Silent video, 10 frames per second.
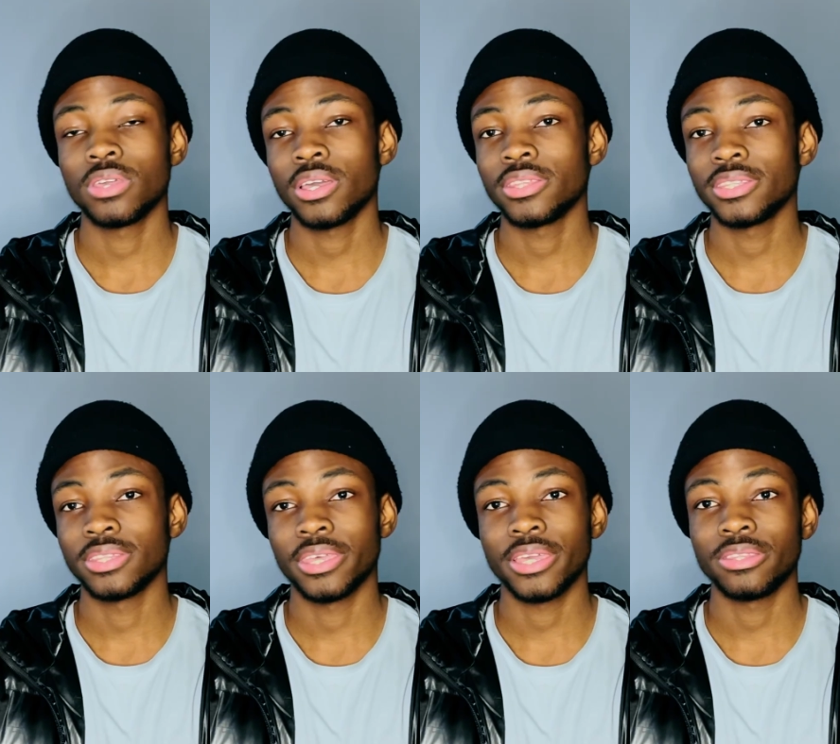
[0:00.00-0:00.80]
can't
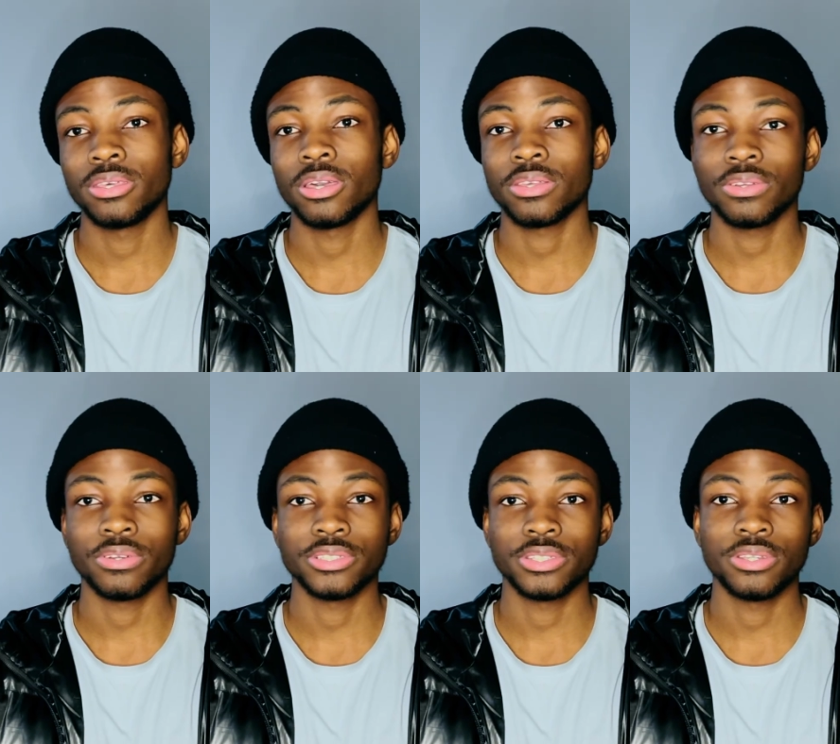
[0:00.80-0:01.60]
deny the
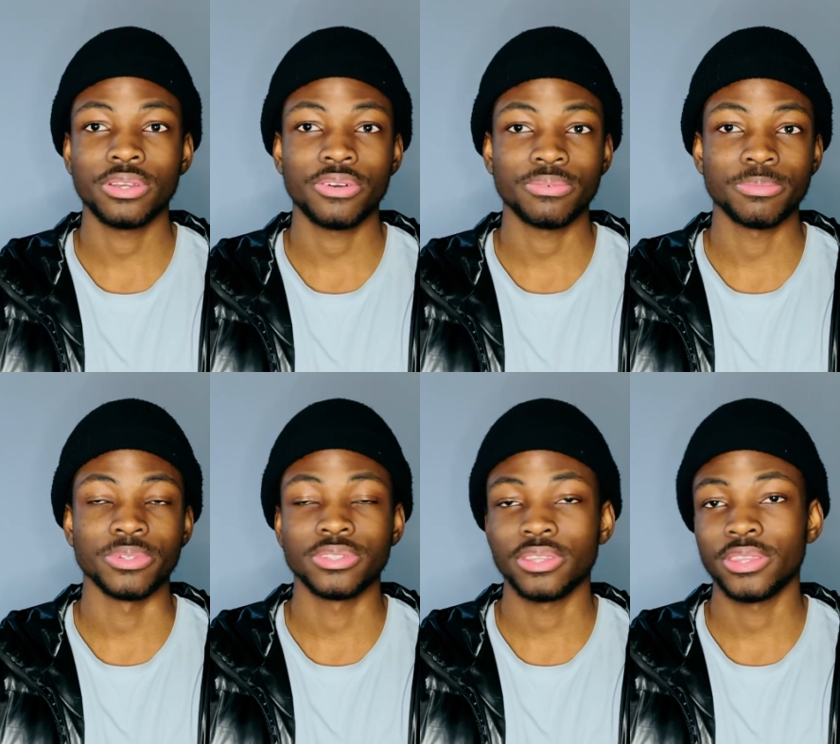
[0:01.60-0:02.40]
accuracy of
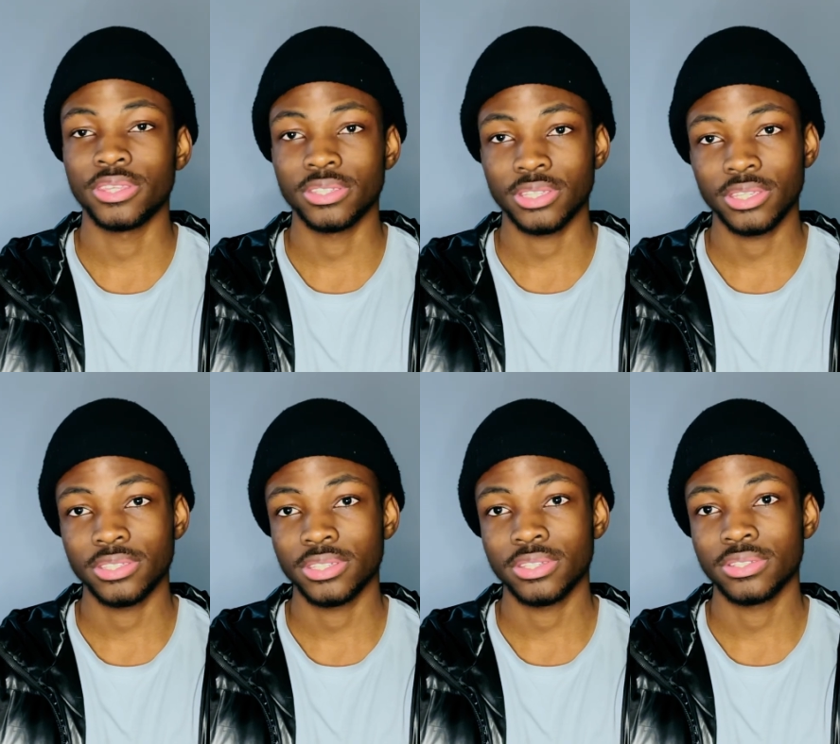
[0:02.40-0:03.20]
most of the things that
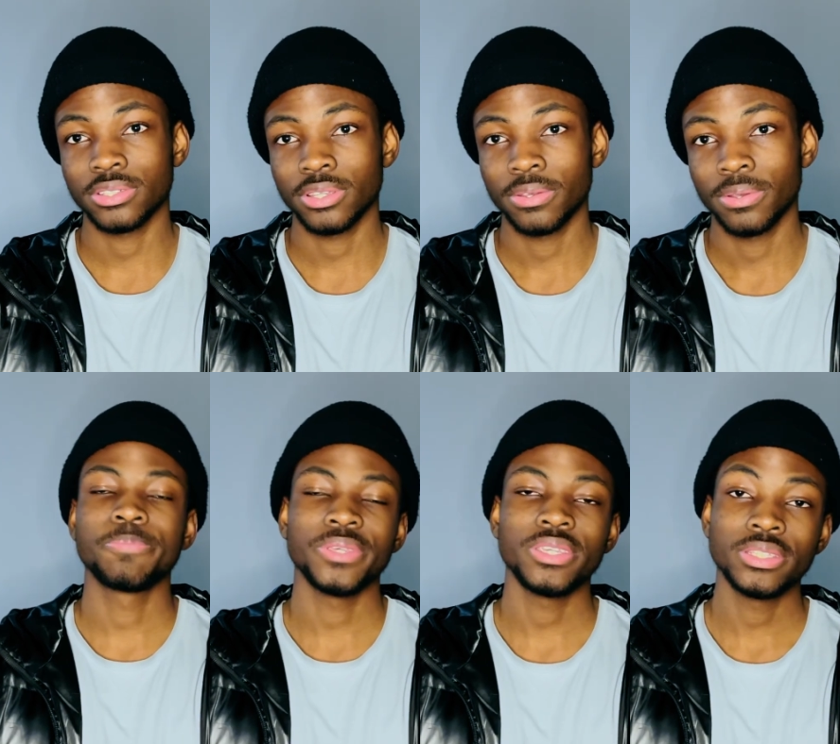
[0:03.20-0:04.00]
he says.
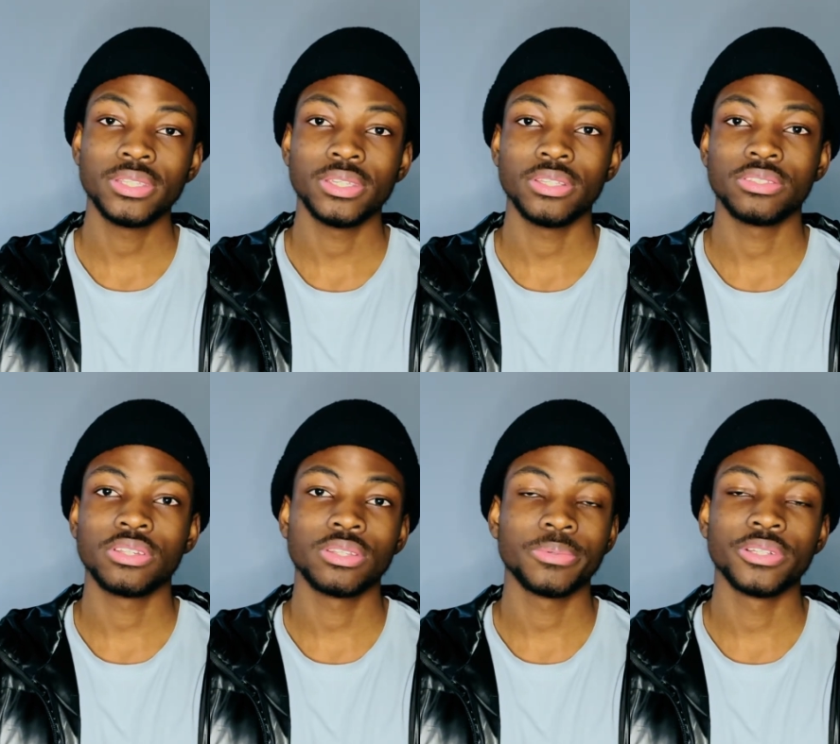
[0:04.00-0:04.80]
Speed is
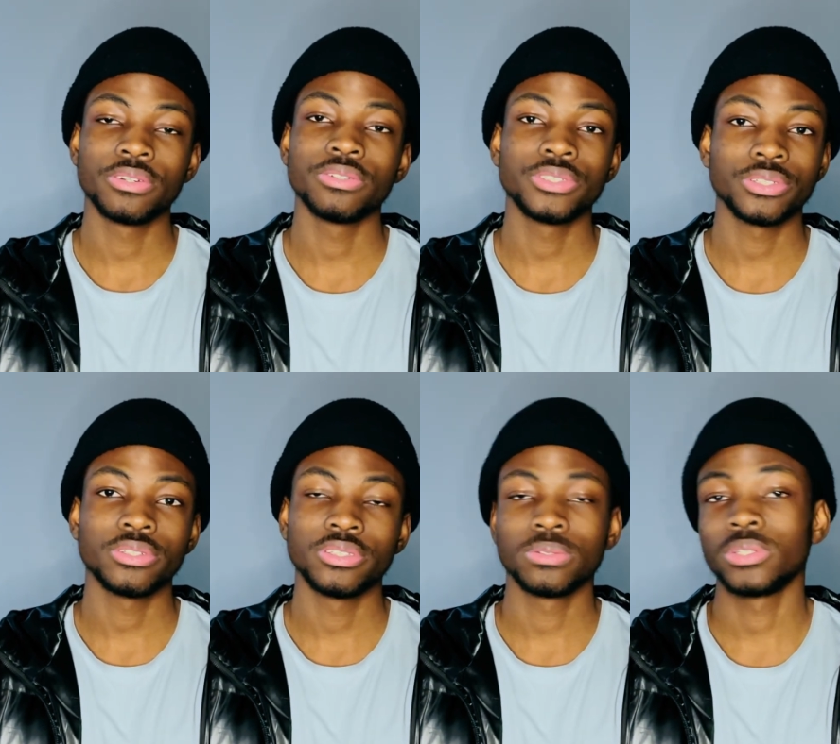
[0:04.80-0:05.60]
going to be
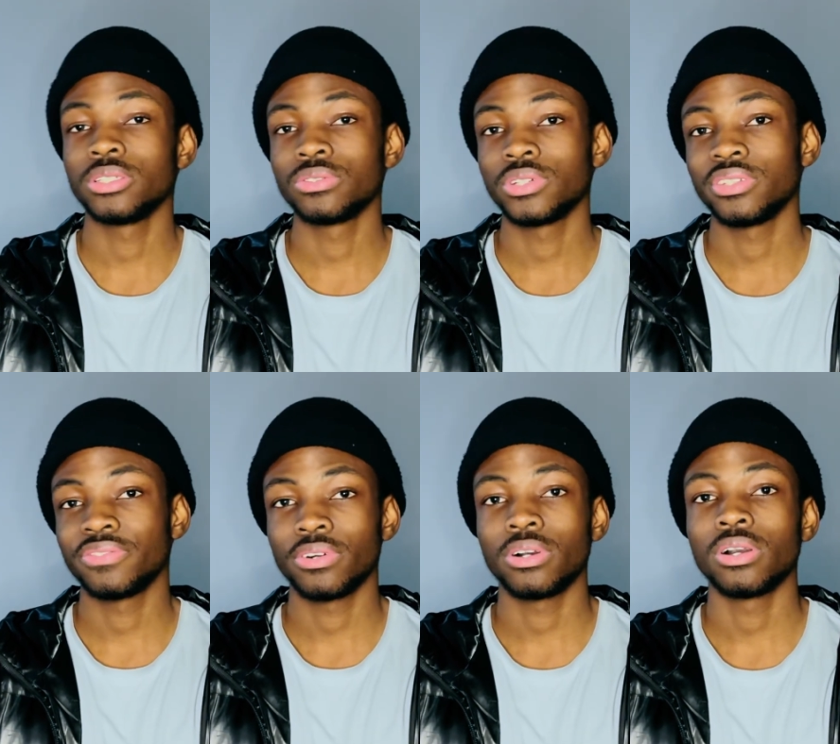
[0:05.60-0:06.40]
crucial in
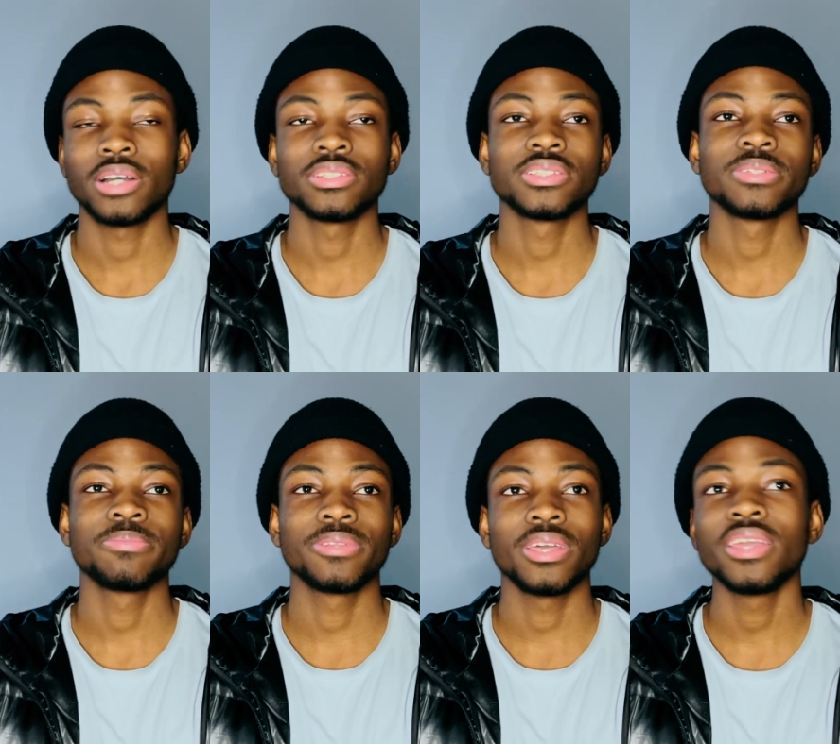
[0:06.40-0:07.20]
2024. How does a
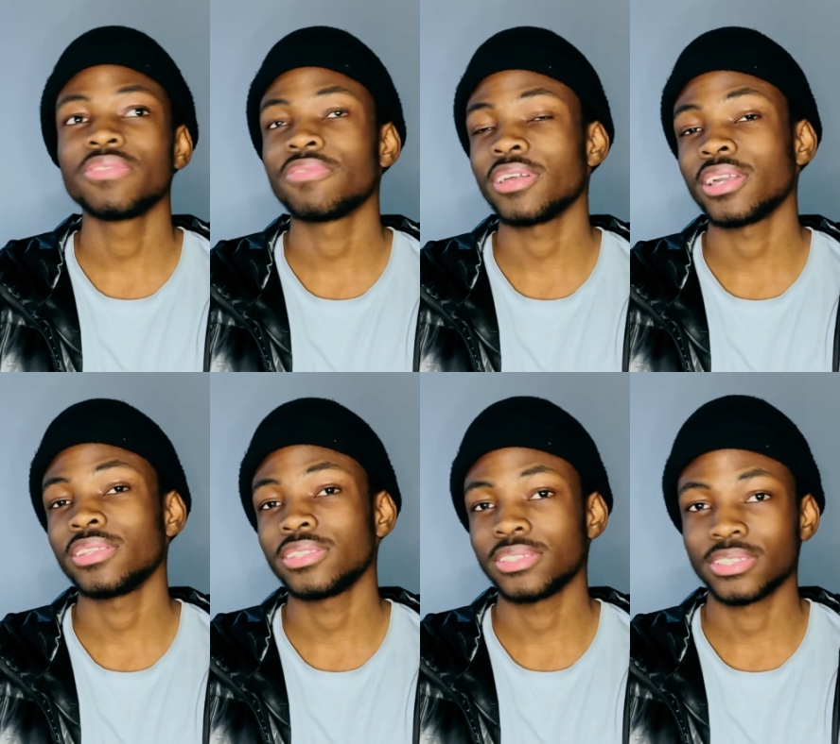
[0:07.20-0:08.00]
plane
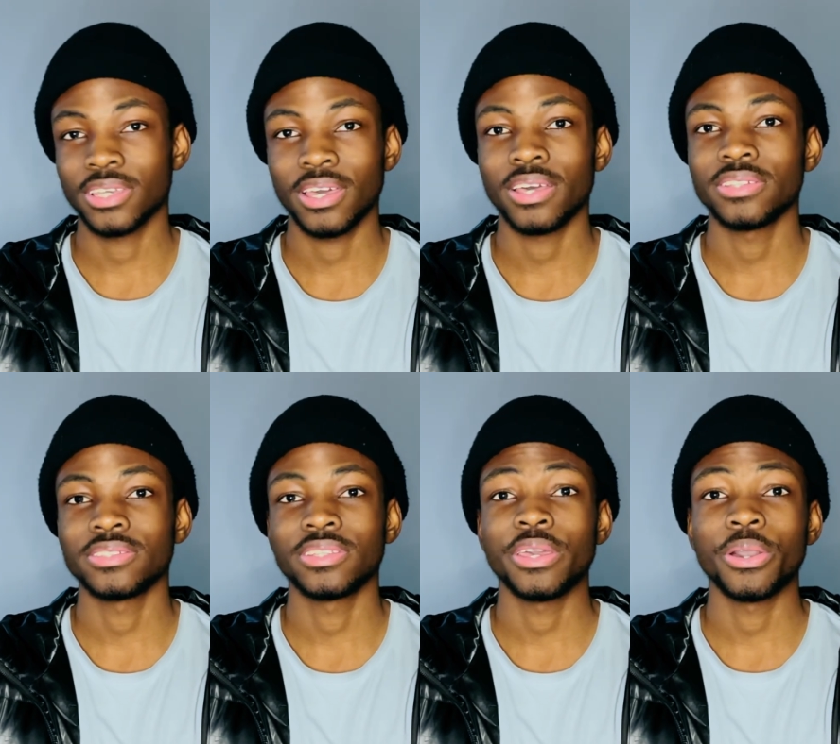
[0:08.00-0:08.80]
flying in the sky
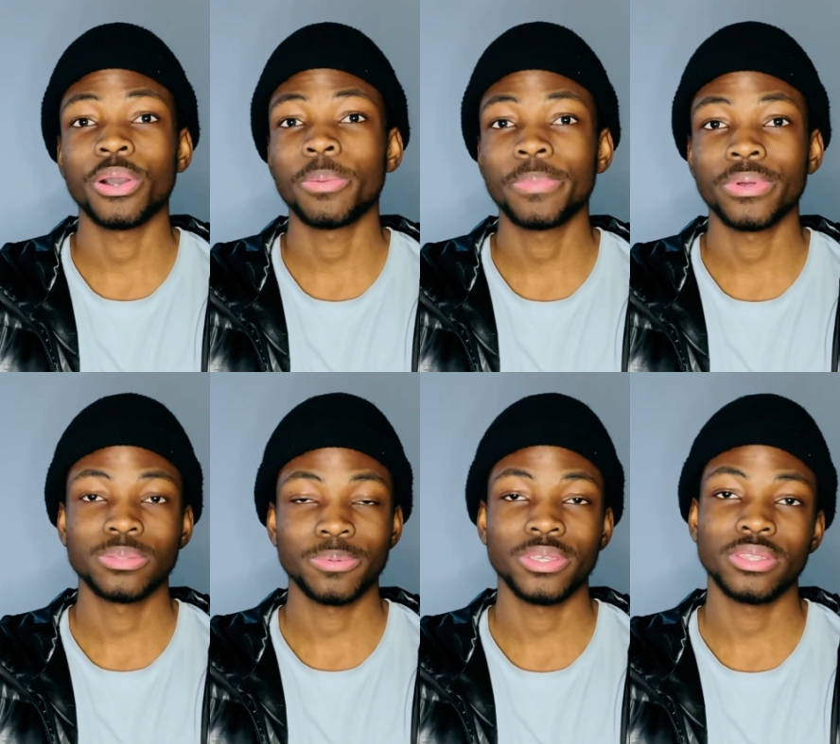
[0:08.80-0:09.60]
stay up?
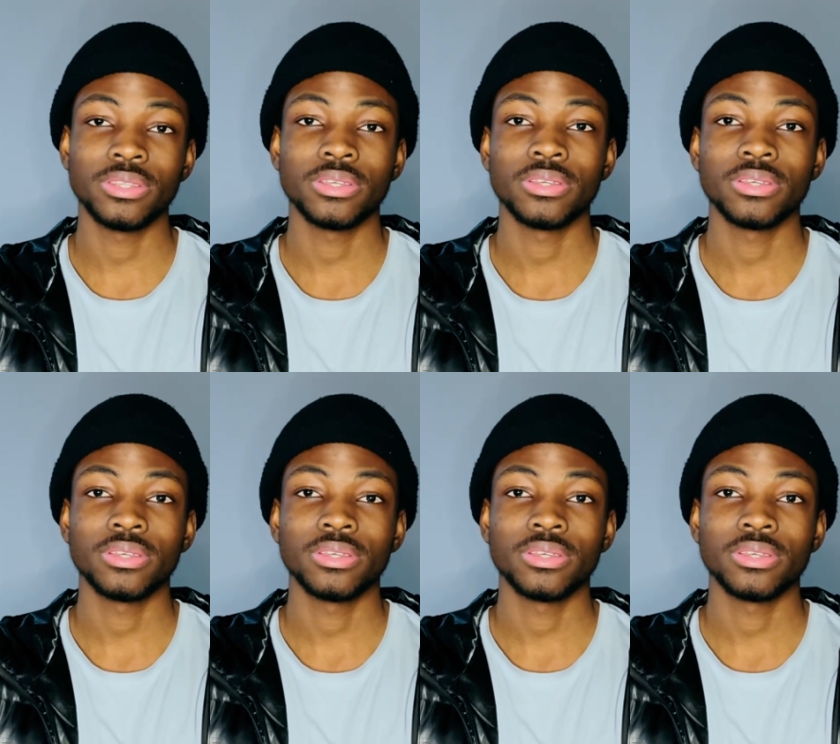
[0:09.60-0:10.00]
Speed.